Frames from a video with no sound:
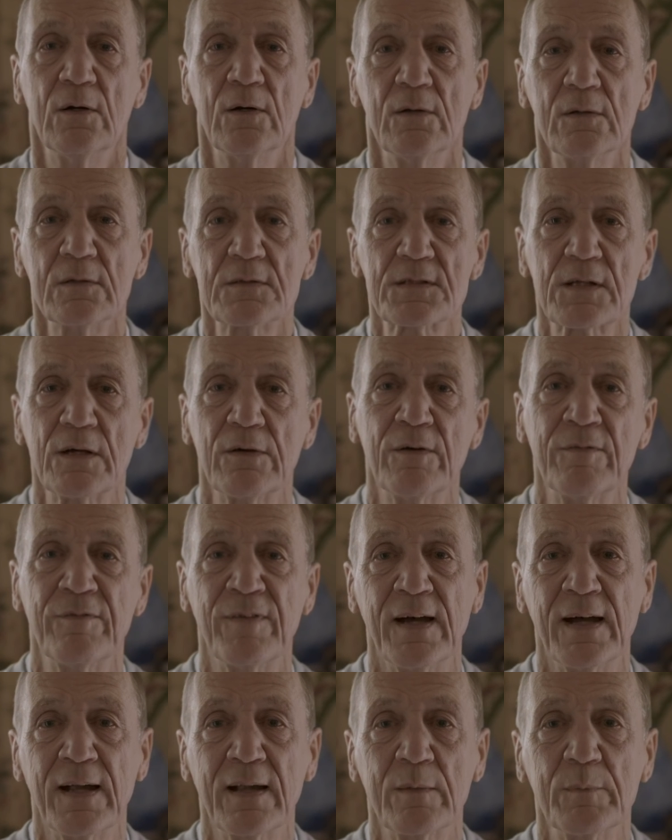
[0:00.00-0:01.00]
Also
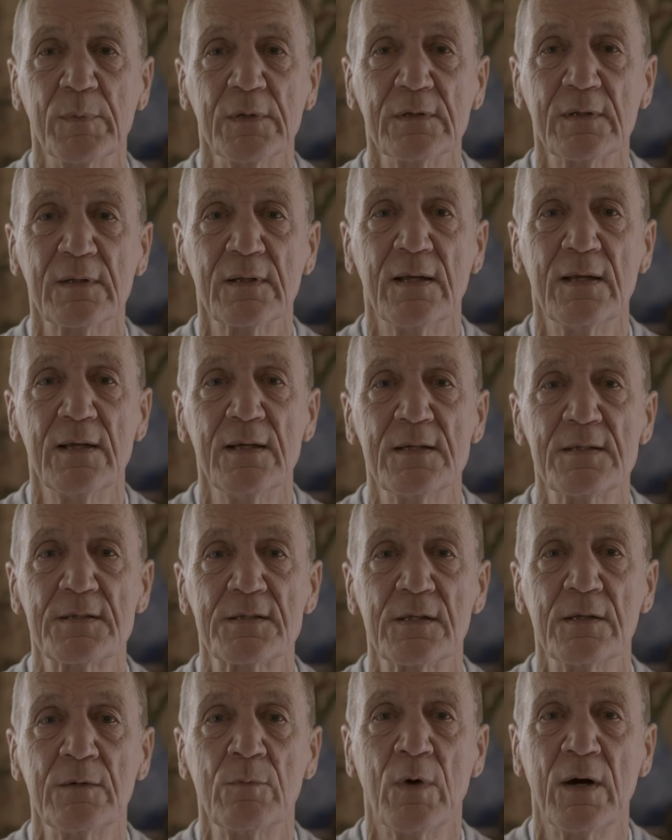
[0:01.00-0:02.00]
available
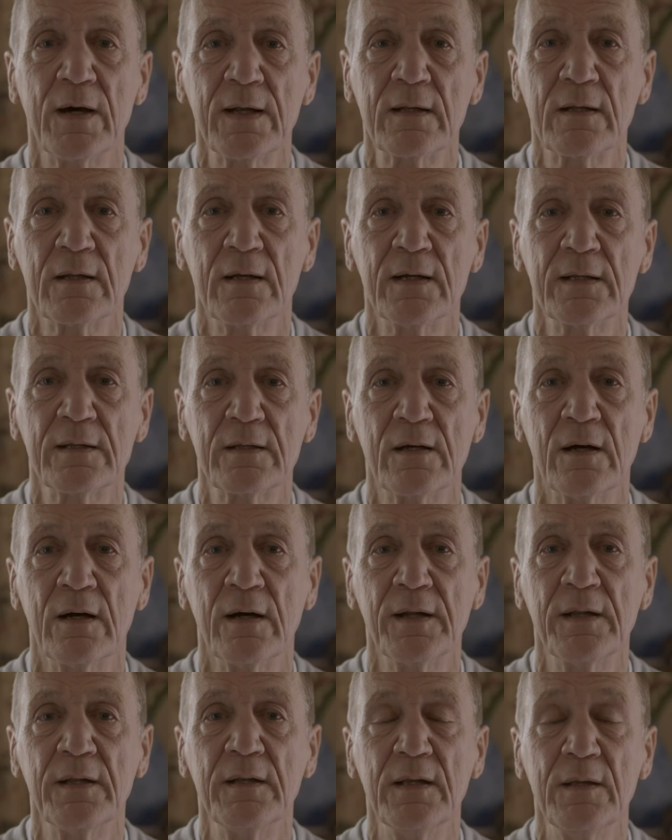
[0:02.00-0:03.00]
is the white light
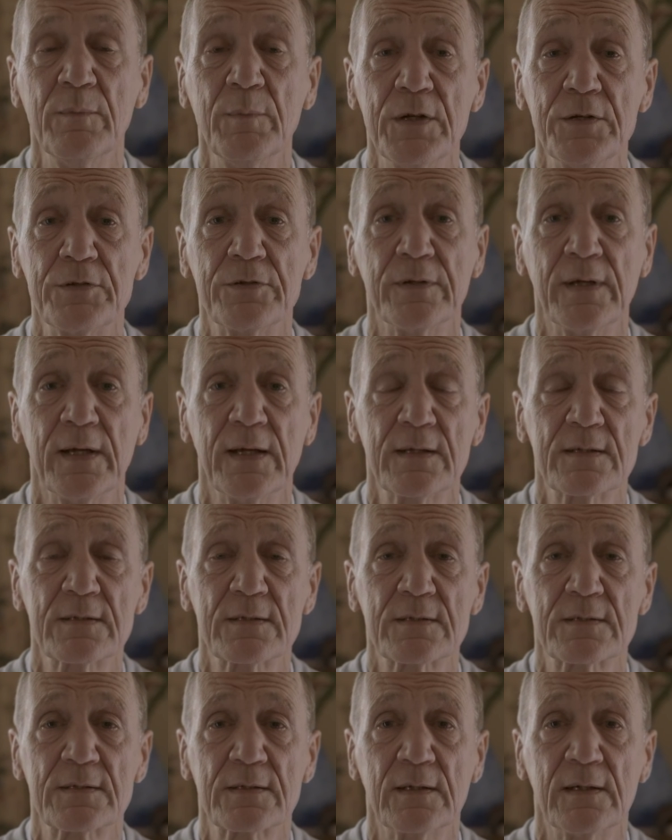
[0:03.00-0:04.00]
guided imagery
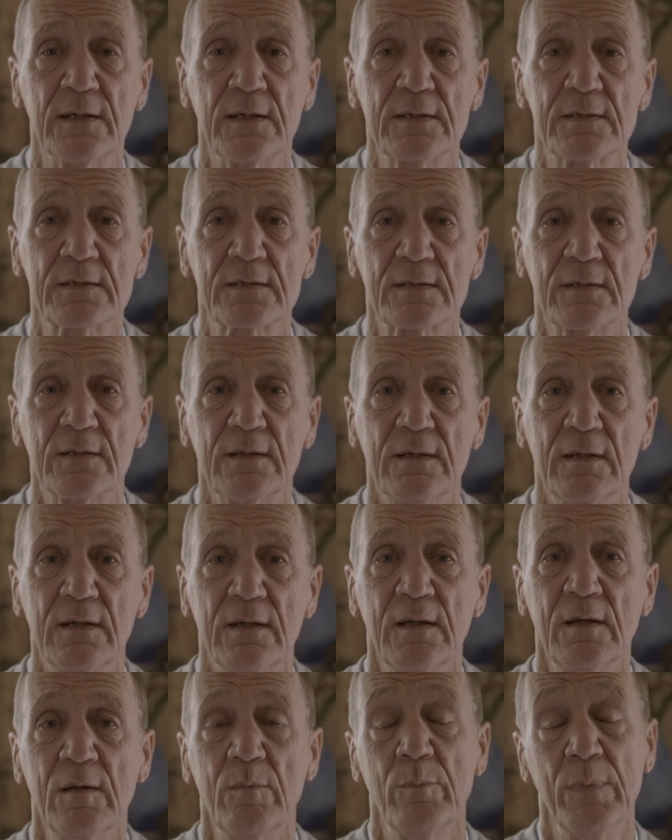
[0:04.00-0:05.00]
exercise.
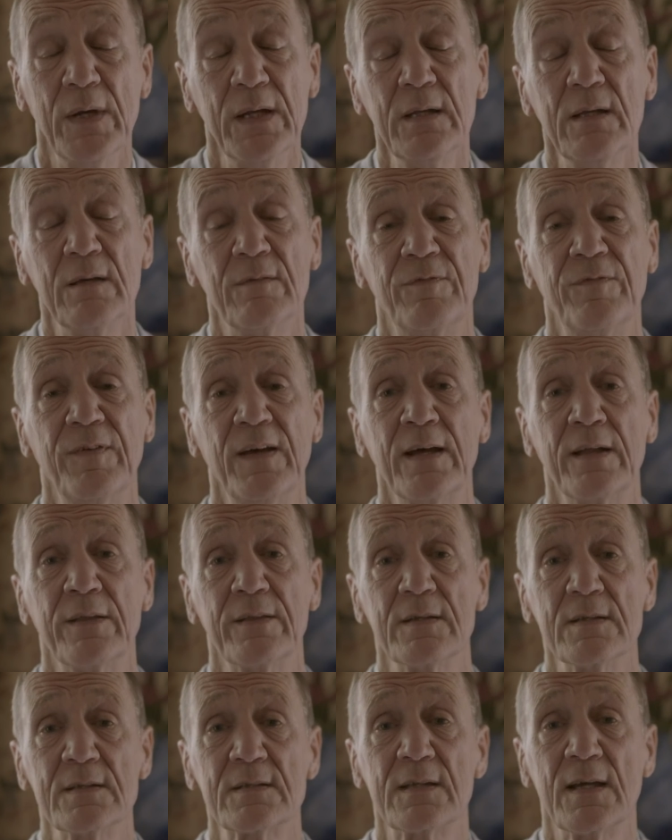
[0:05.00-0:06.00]
Many have
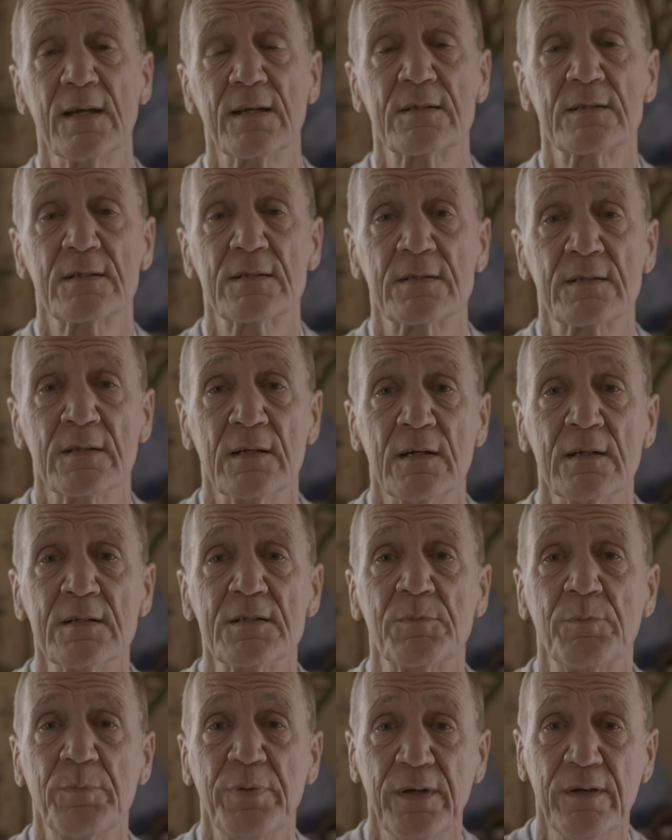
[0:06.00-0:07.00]
found this
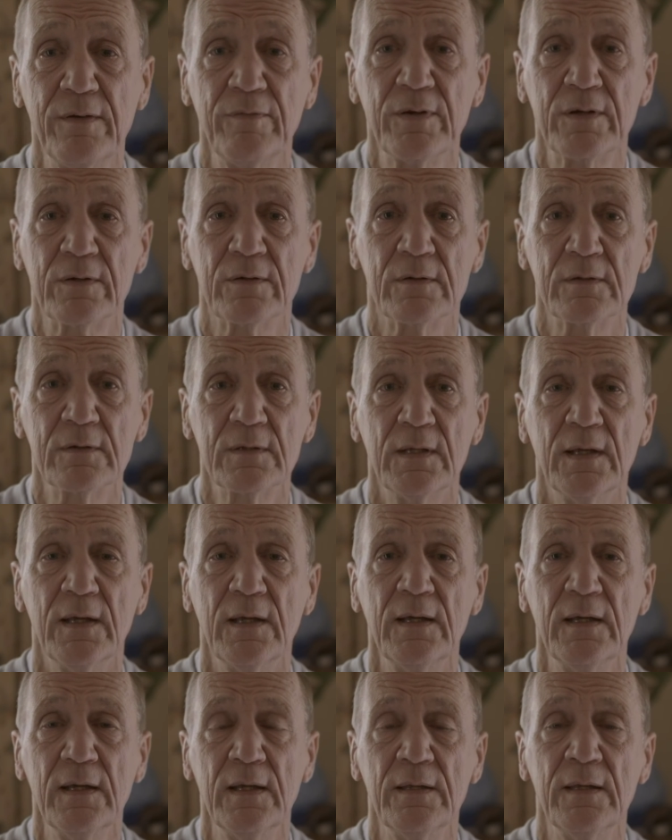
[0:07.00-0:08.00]
exercise pivotal
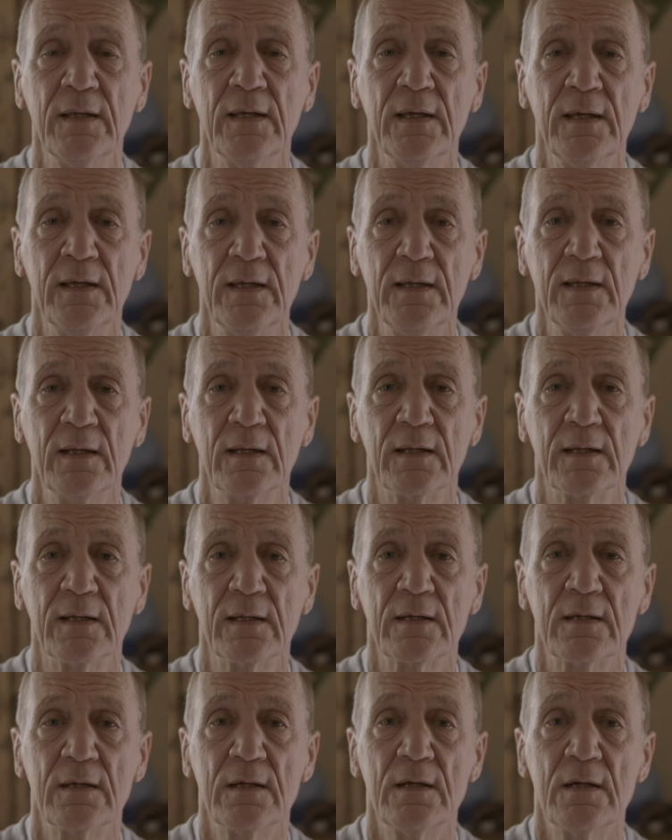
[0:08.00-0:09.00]
in their
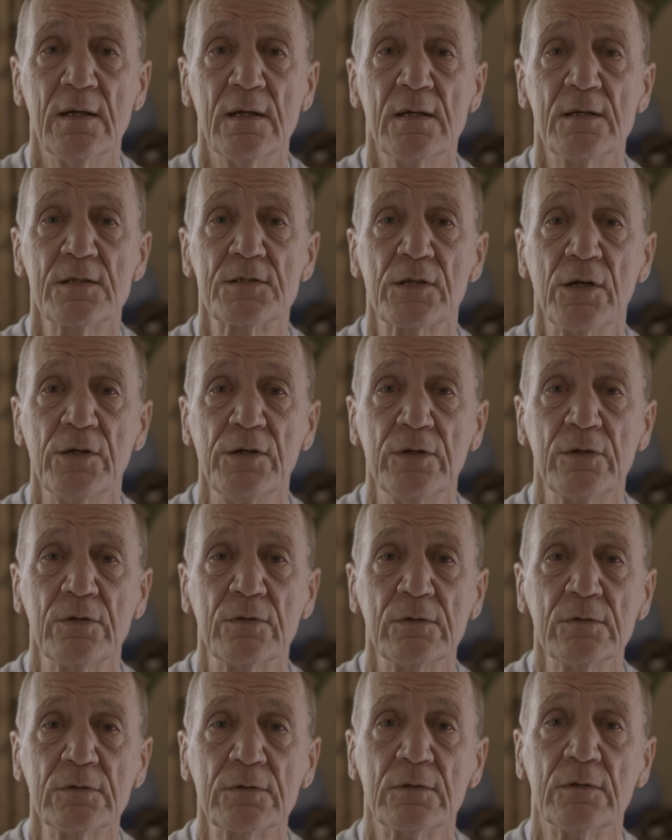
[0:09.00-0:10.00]
healing, so you
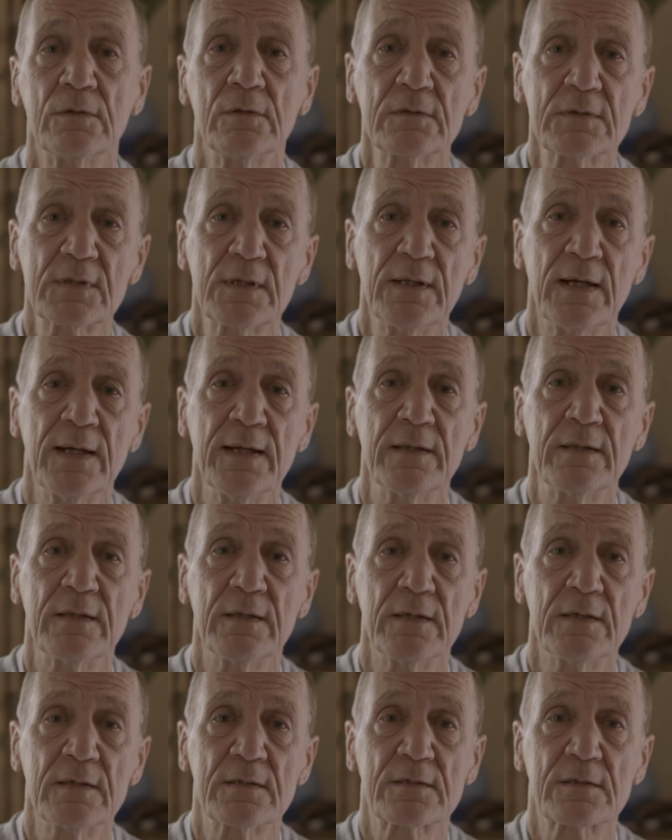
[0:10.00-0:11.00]
could alternate
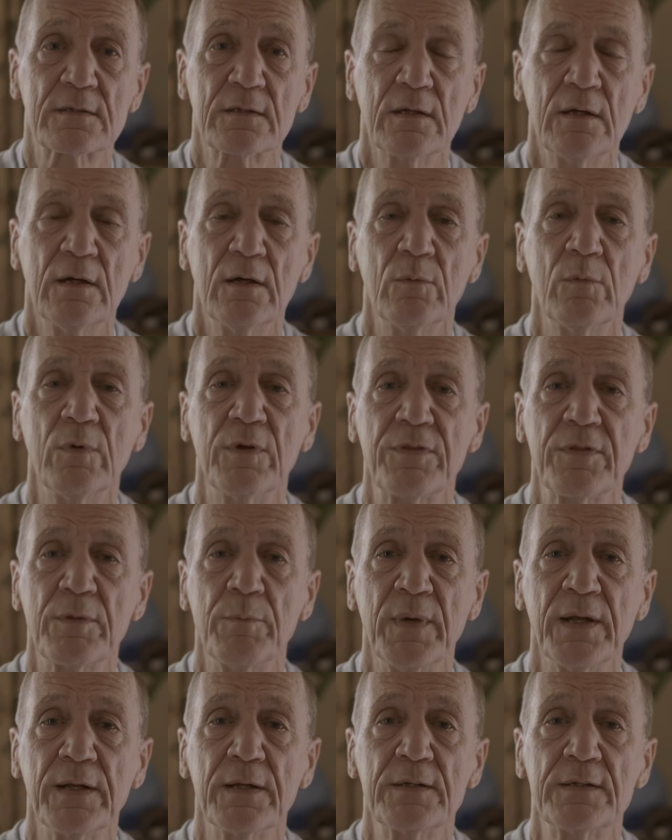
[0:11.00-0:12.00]
this with the
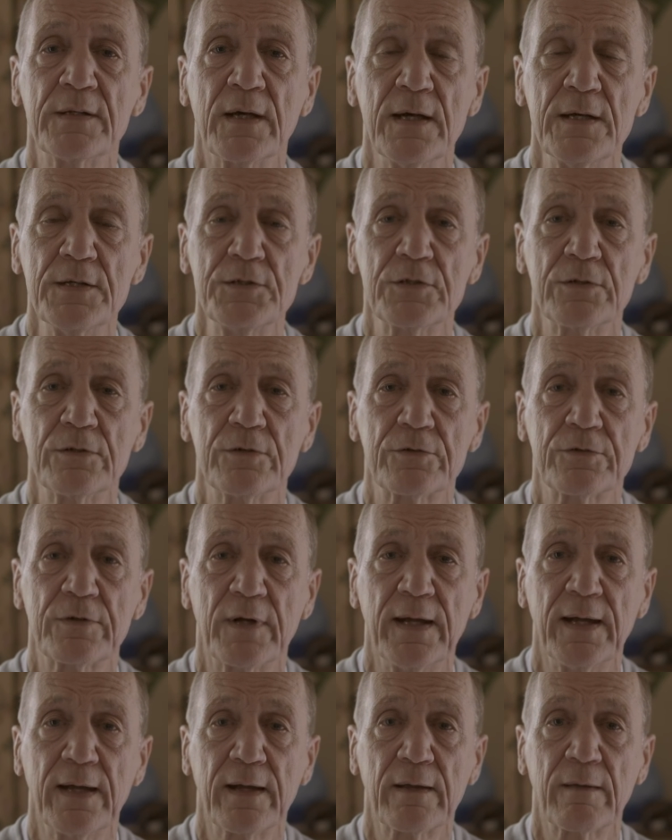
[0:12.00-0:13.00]
meditation
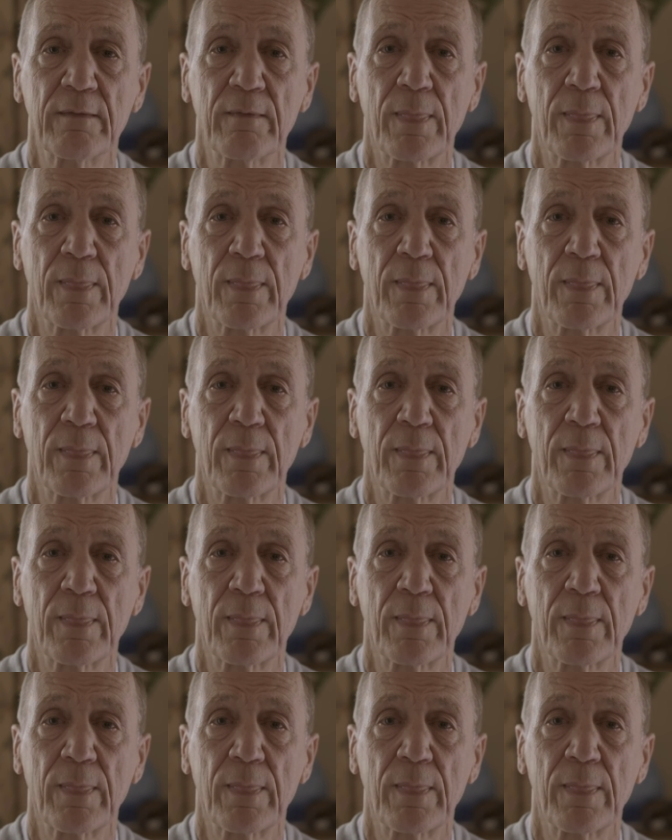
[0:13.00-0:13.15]
track.